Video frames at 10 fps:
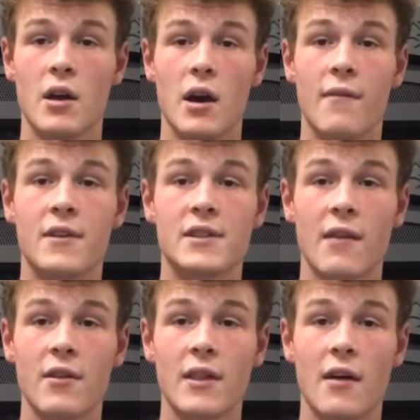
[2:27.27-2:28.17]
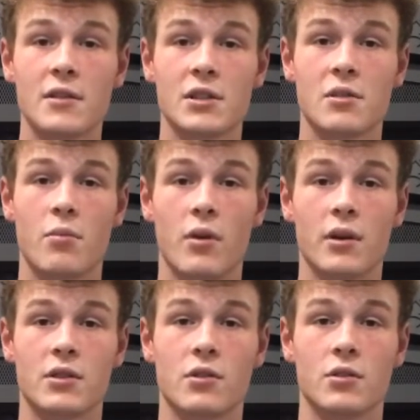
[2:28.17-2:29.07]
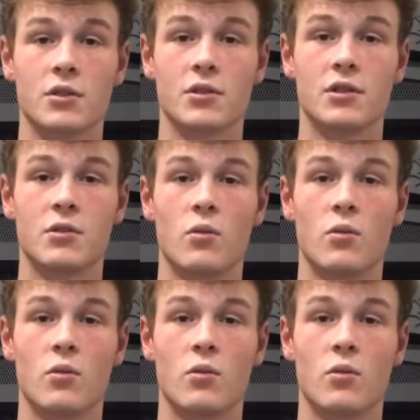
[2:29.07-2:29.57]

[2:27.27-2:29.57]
Of the 7,000 supporting soldiers,